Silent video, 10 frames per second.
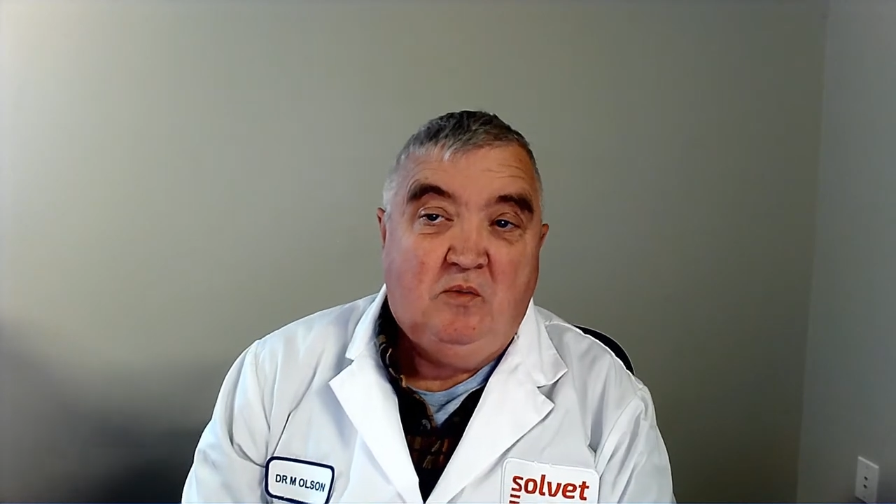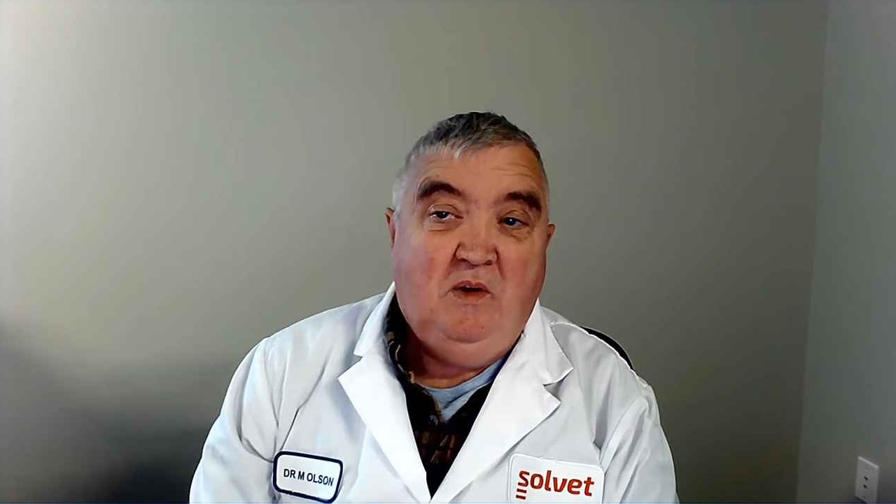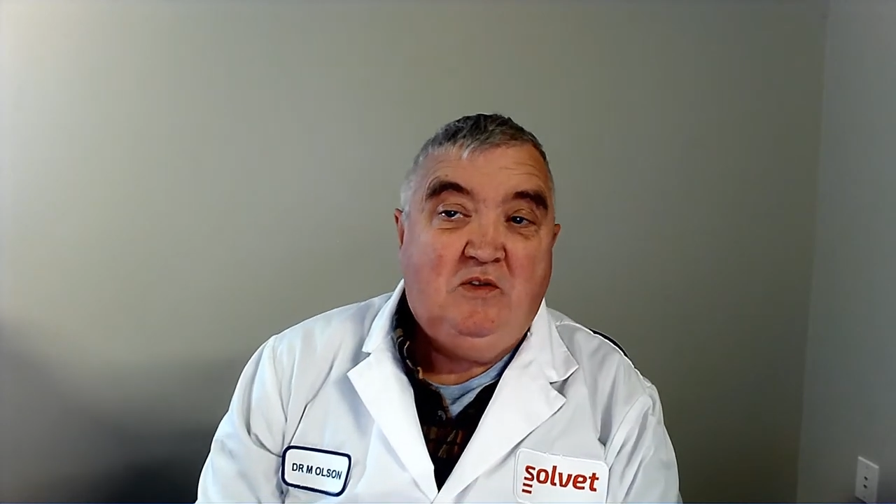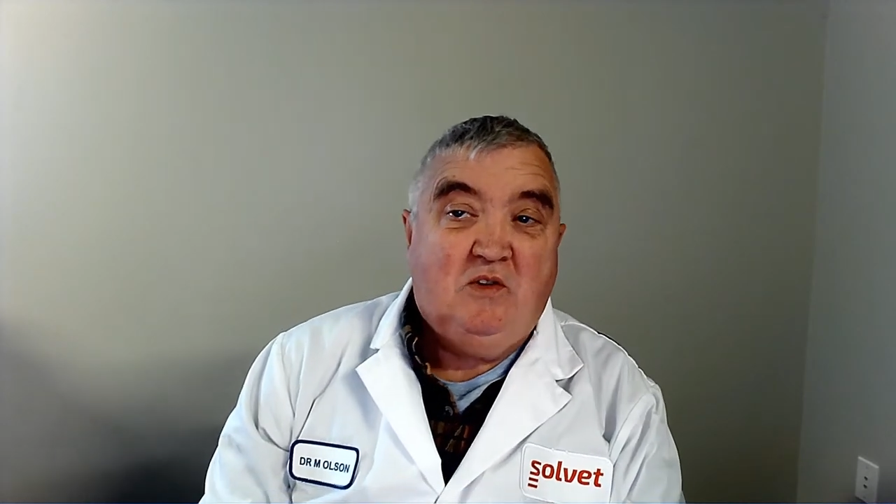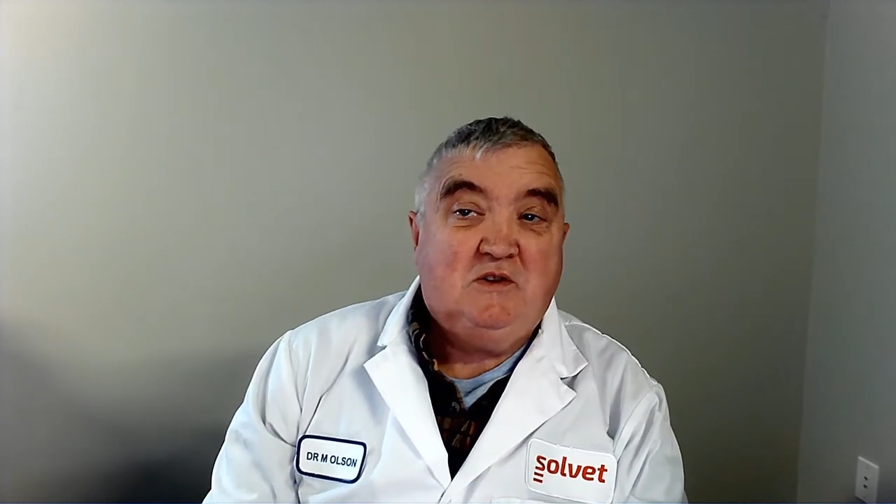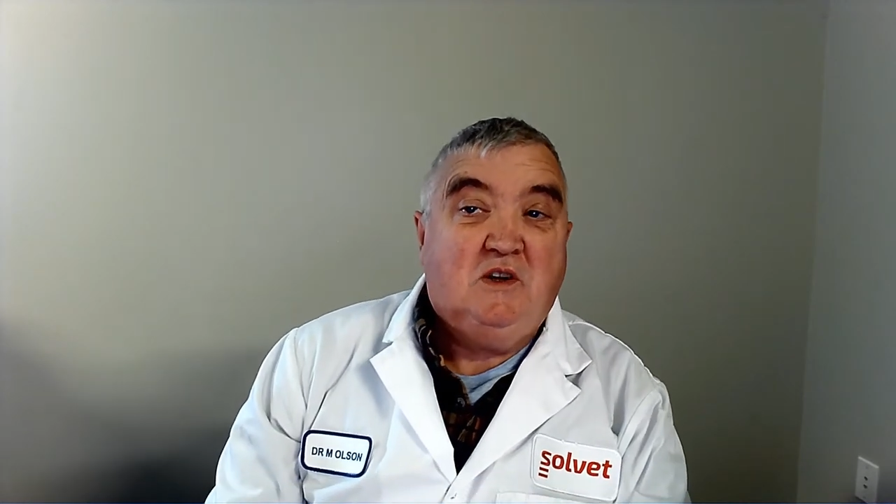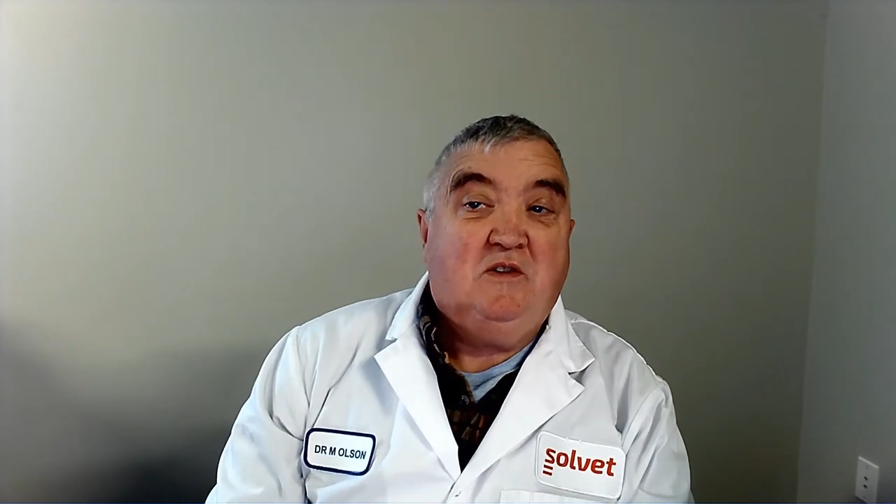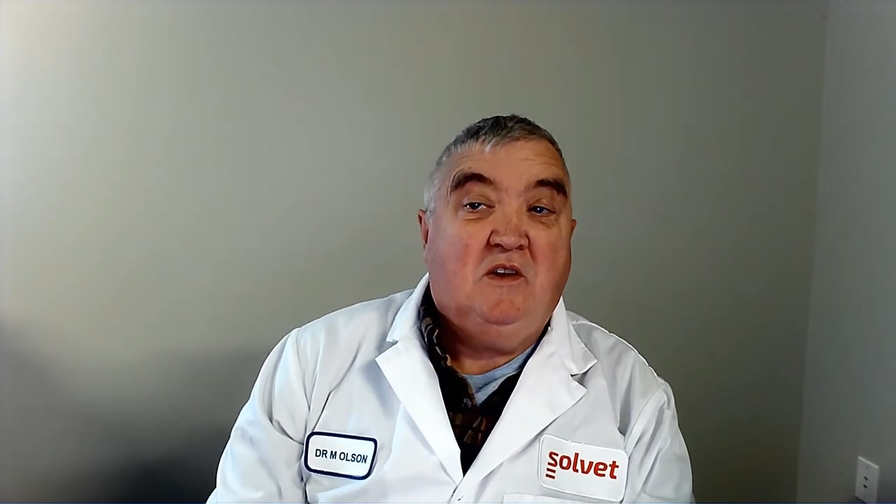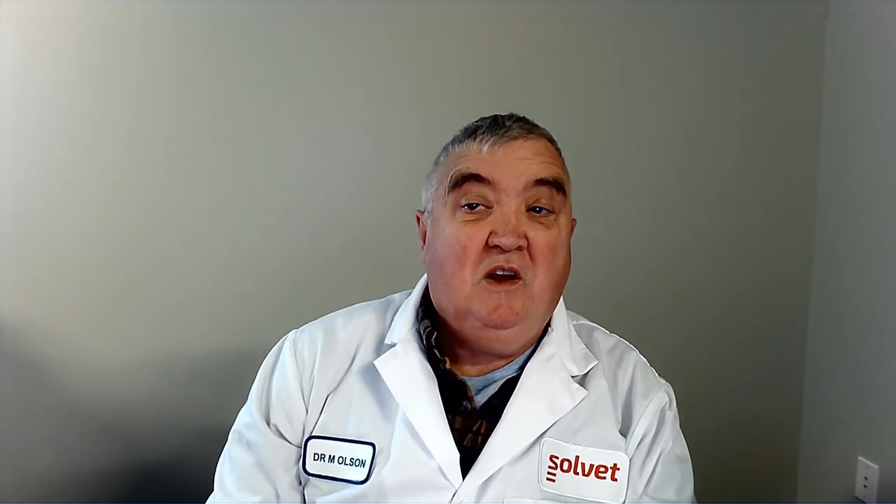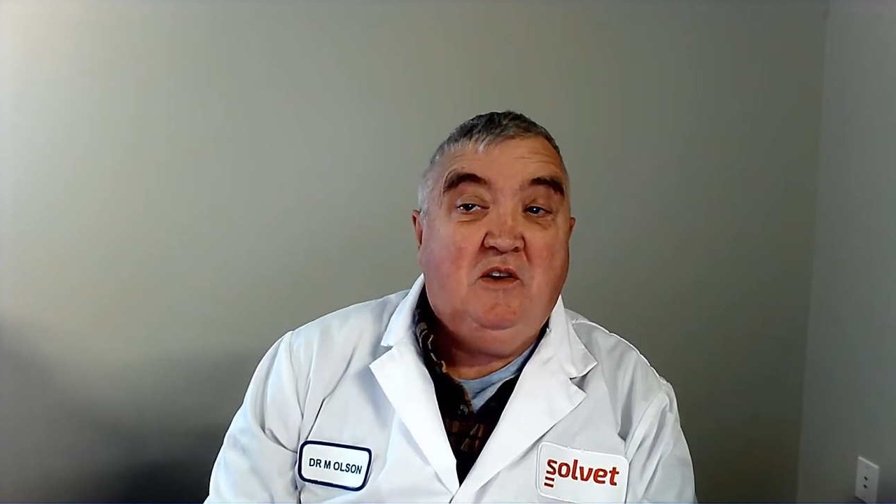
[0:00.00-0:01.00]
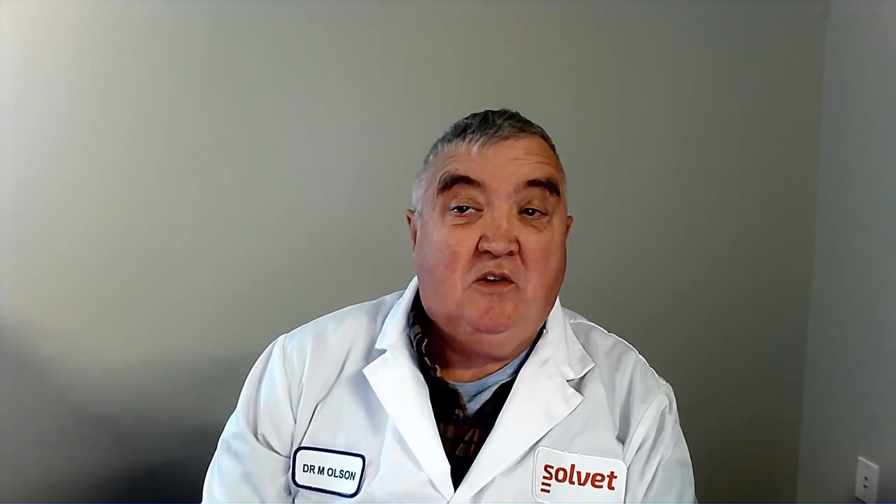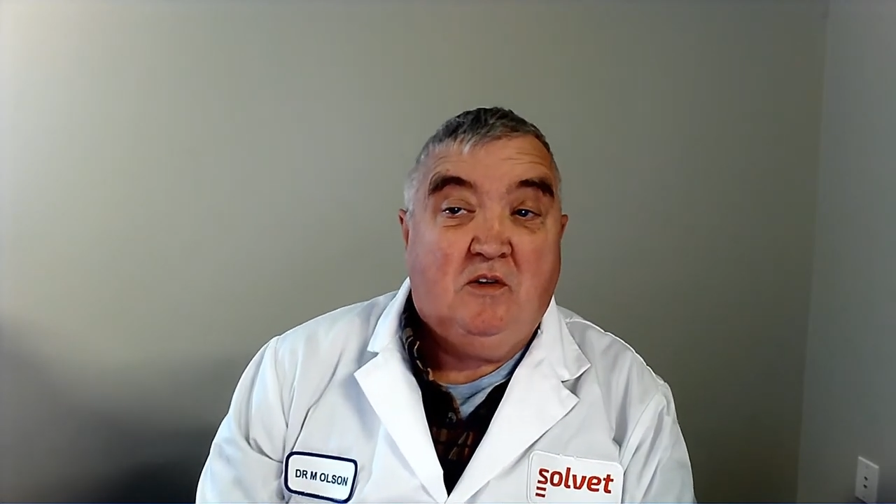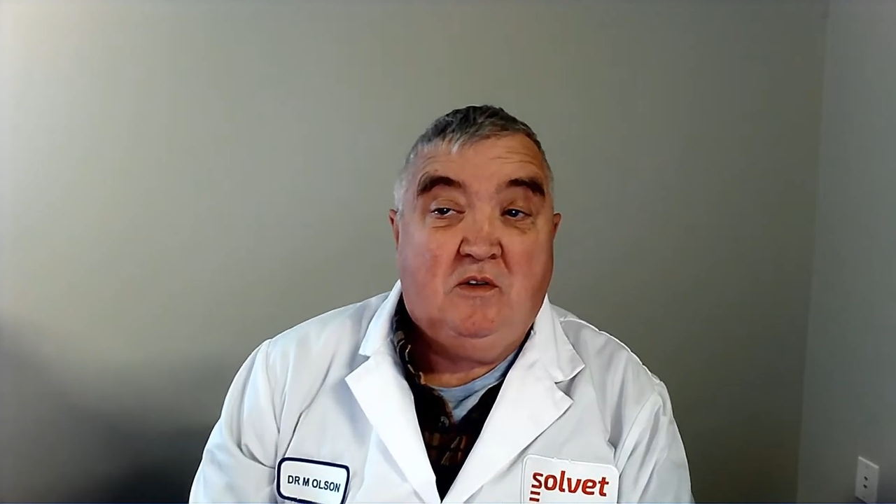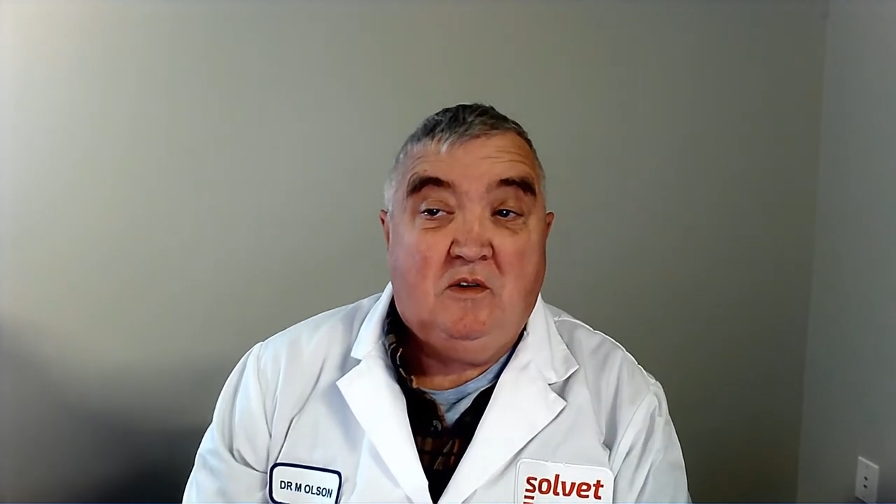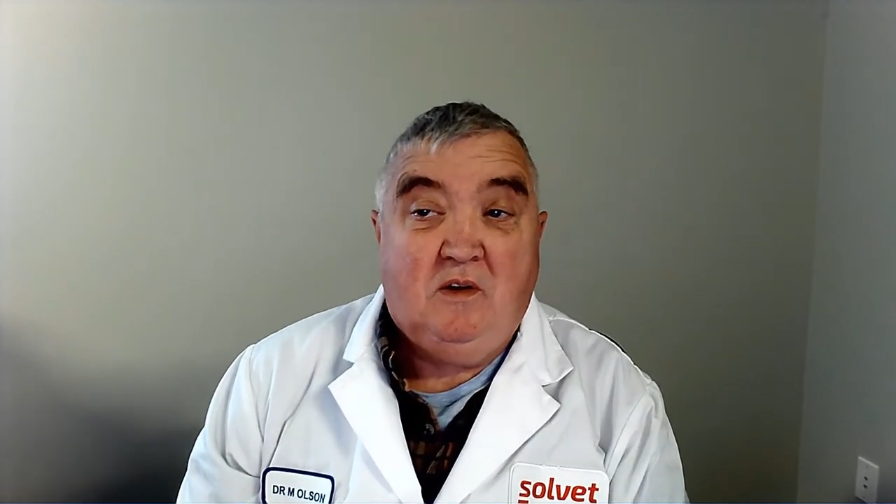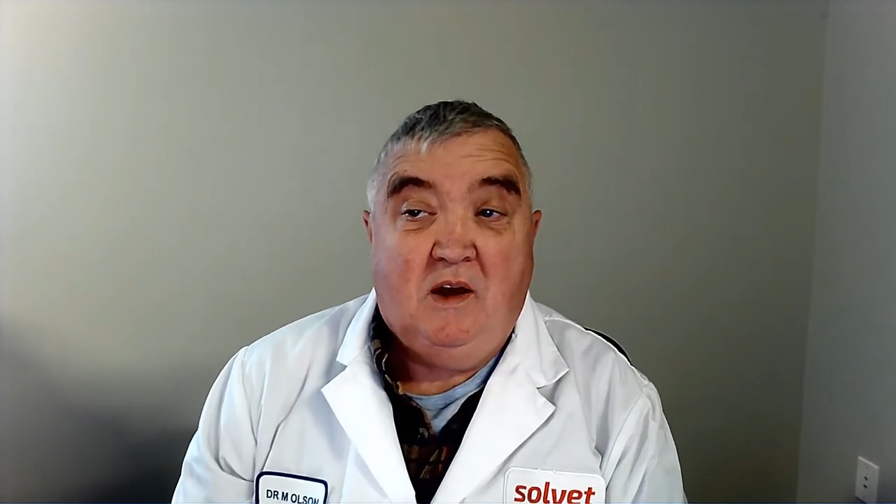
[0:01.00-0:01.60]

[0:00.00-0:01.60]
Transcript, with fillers: Research is an integral